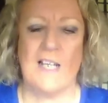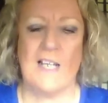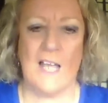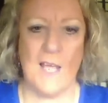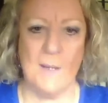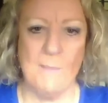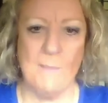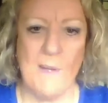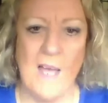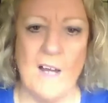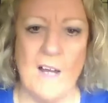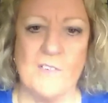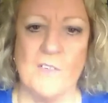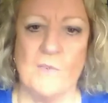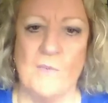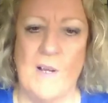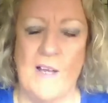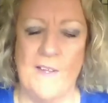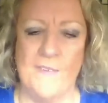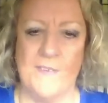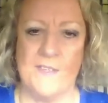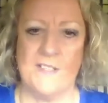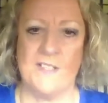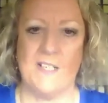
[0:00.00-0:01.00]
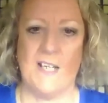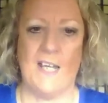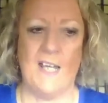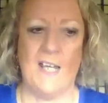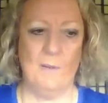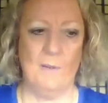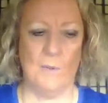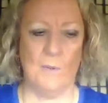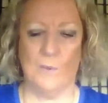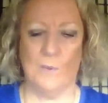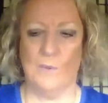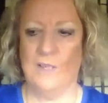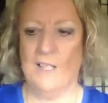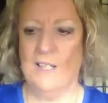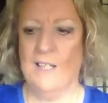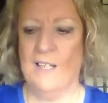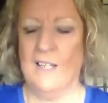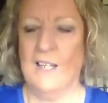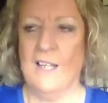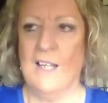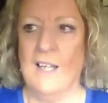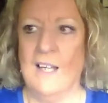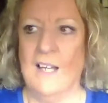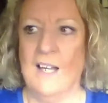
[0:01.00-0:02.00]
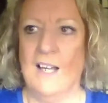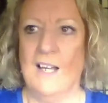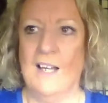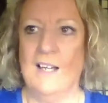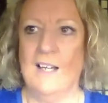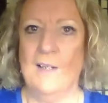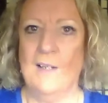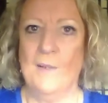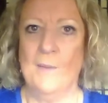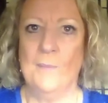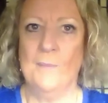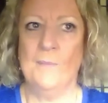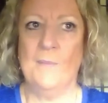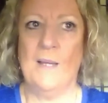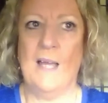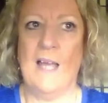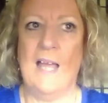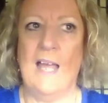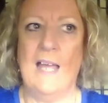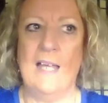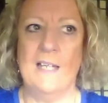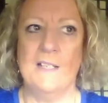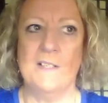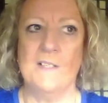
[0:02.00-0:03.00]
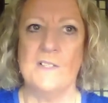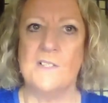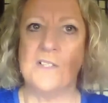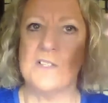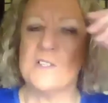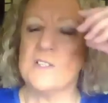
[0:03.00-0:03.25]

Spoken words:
came out around the table. And